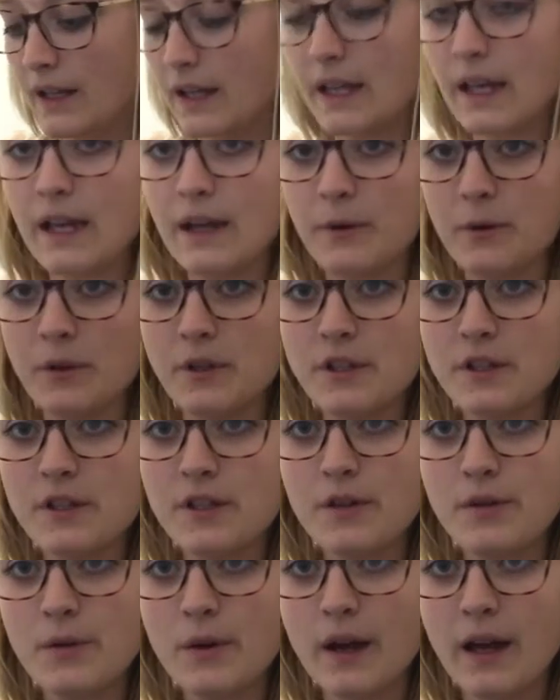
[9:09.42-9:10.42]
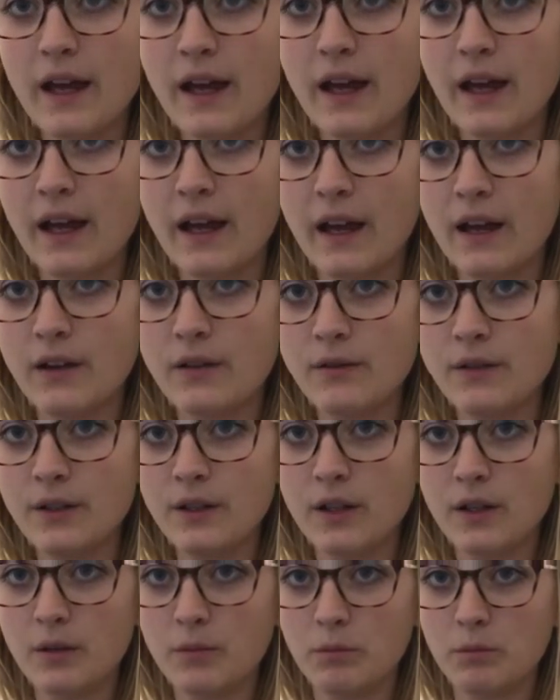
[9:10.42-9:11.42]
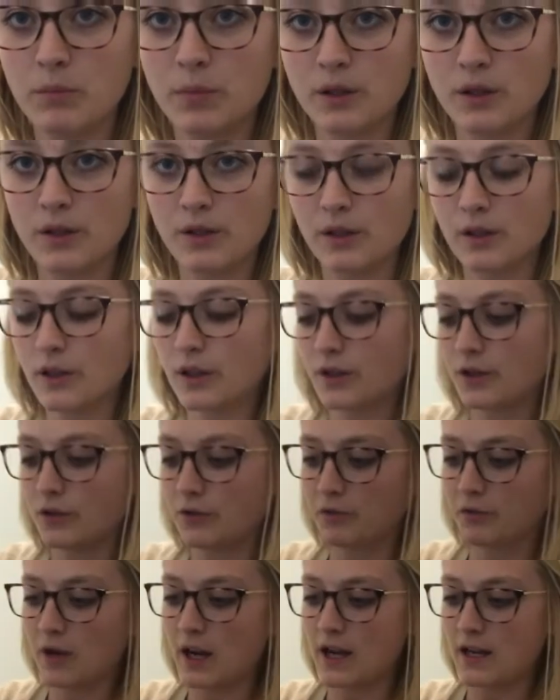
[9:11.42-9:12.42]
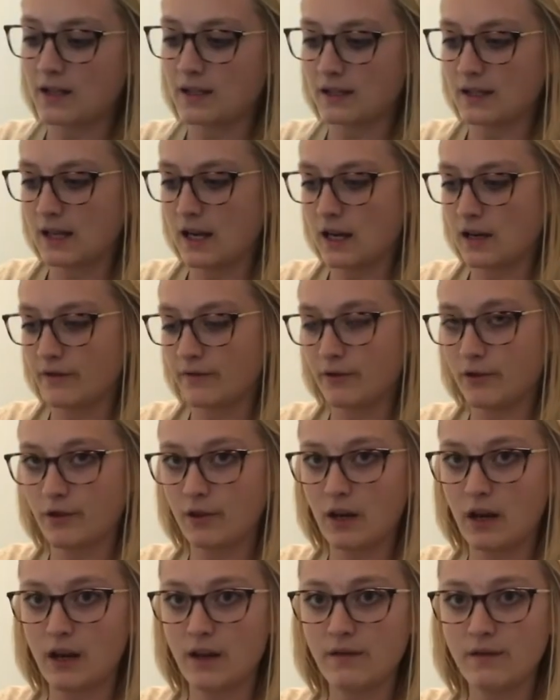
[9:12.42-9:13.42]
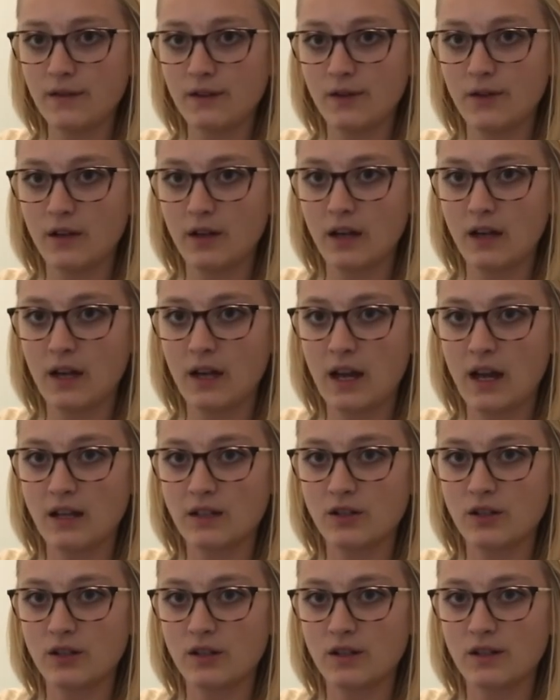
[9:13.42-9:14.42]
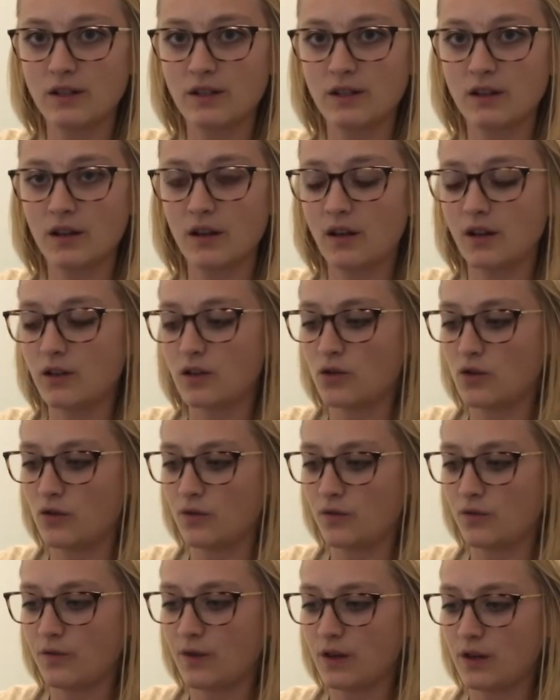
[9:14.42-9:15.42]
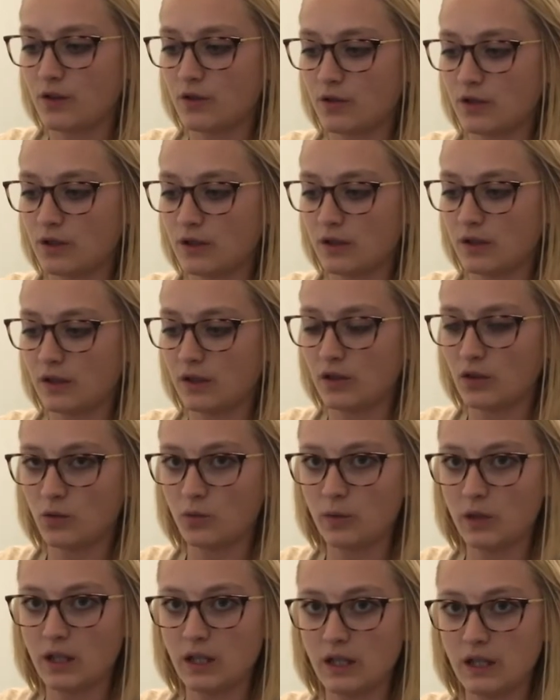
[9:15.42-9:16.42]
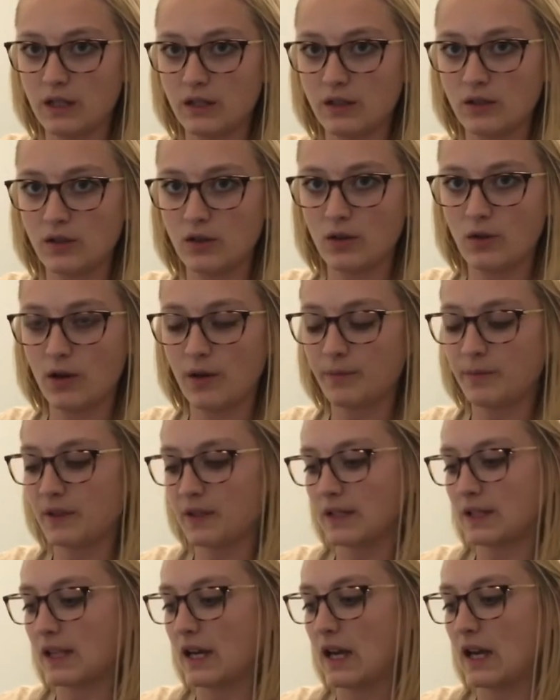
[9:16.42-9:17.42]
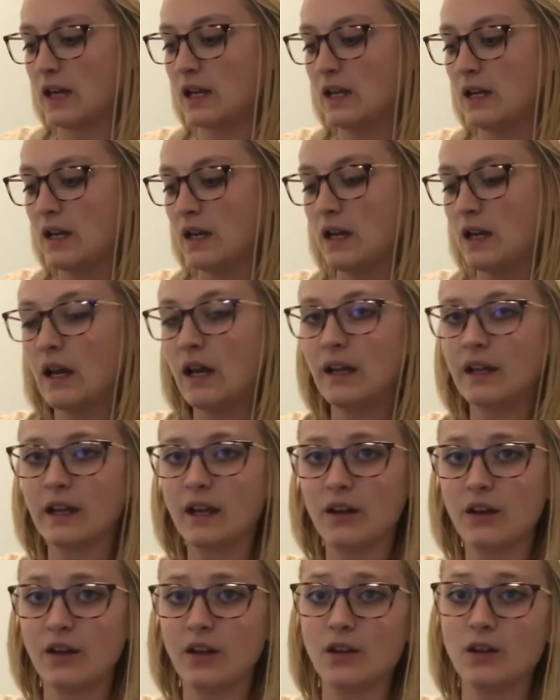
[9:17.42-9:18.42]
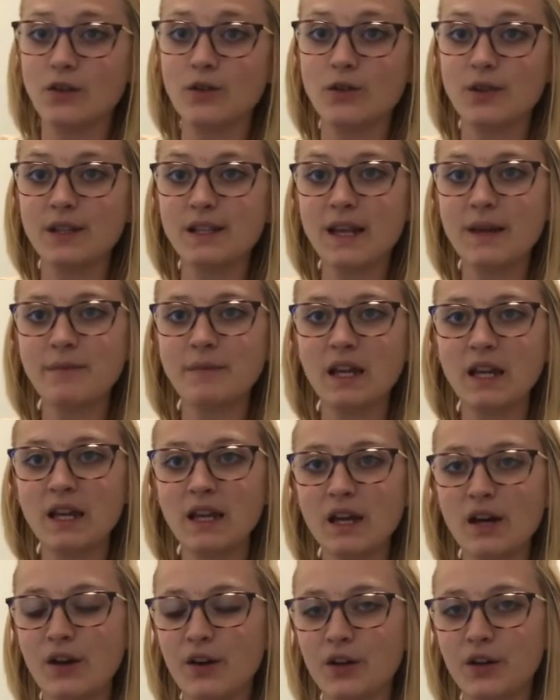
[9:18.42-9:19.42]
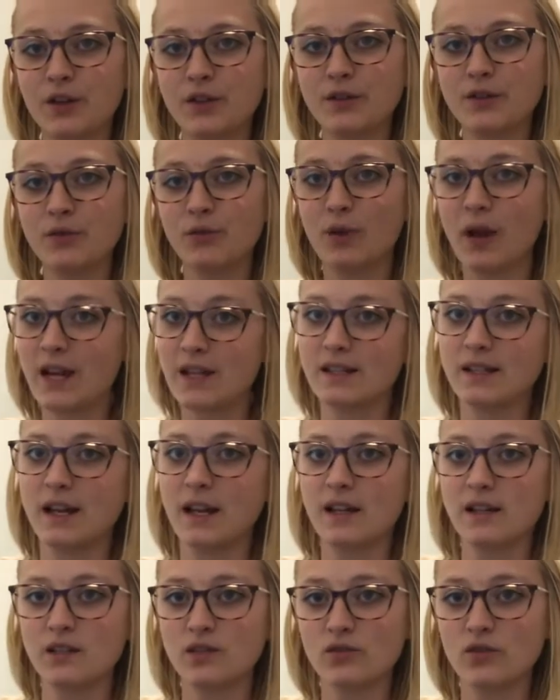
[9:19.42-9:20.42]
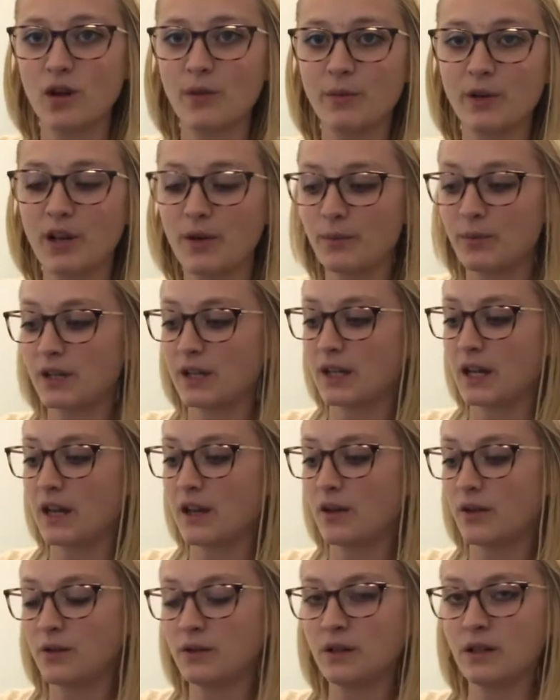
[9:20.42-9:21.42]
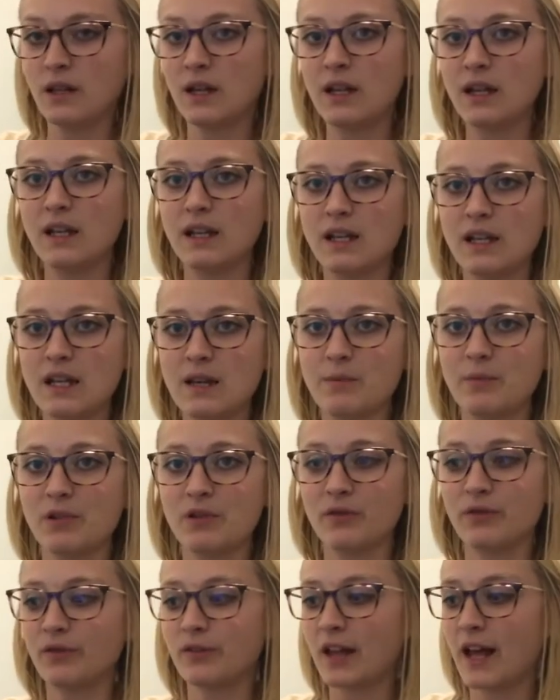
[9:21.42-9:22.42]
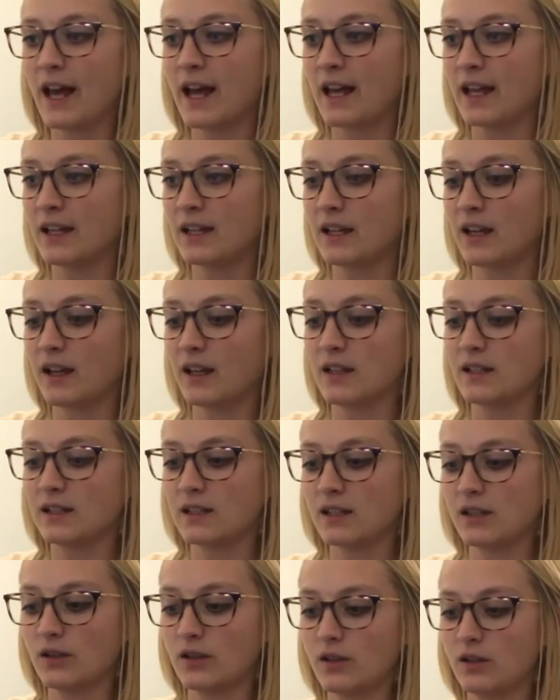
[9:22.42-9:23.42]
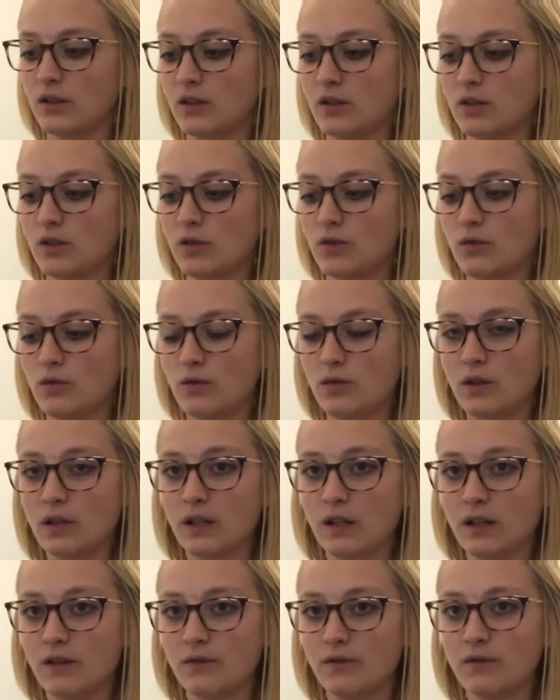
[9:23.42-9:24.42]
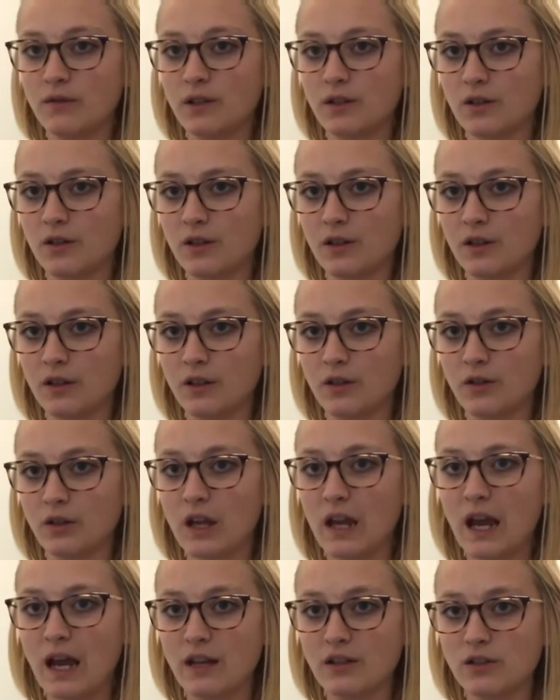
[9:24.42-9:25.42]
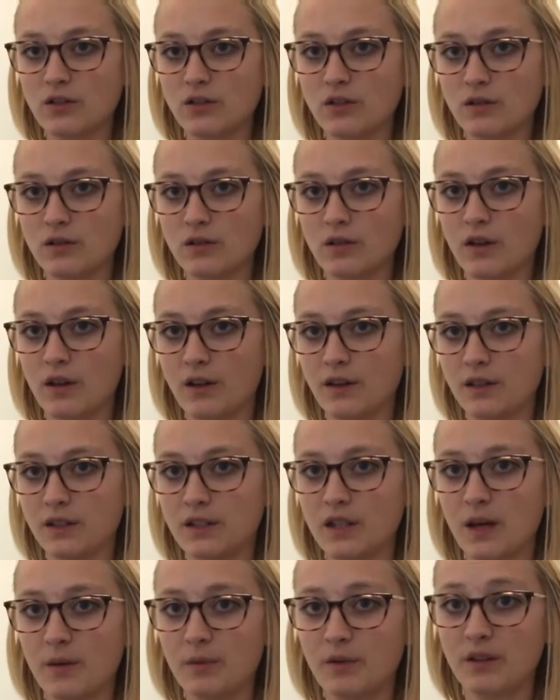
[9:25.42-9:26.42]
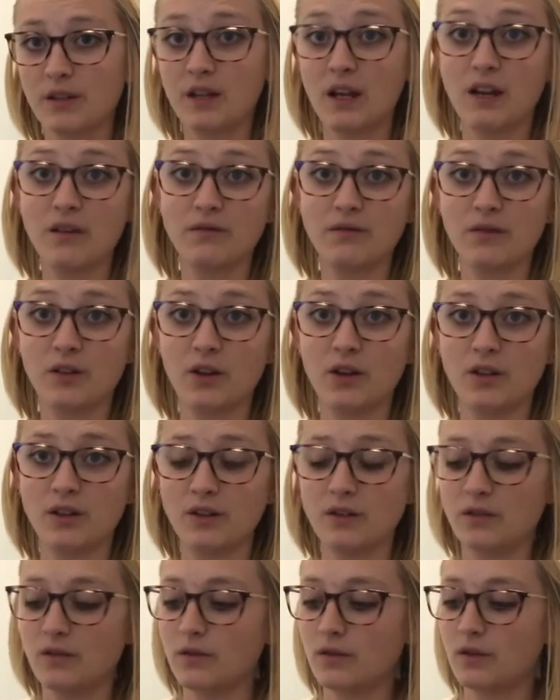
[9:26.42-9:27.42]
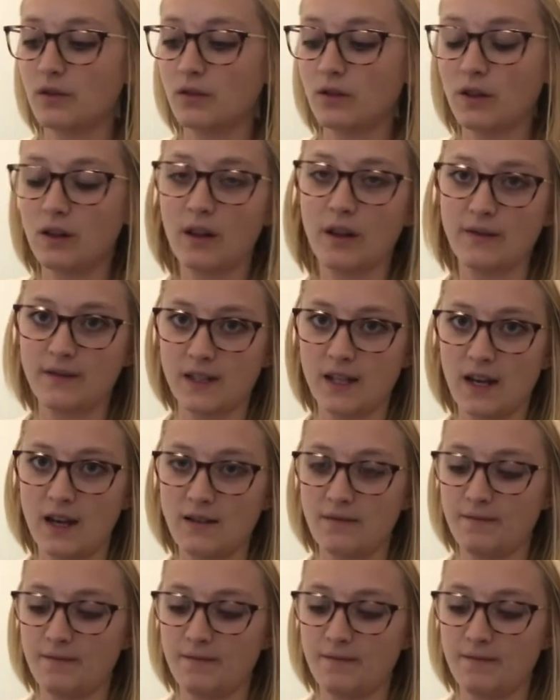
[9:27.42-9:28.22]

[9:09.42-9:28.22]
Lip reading: Okay, once you have a burr on the right side of your knife, so it catches on your finger just a little bit as you go up the side, now you're going to do the same thing on the right side, scrubbing up and down, keep it flat until you can feel a little catch on the top of the knife on the left side.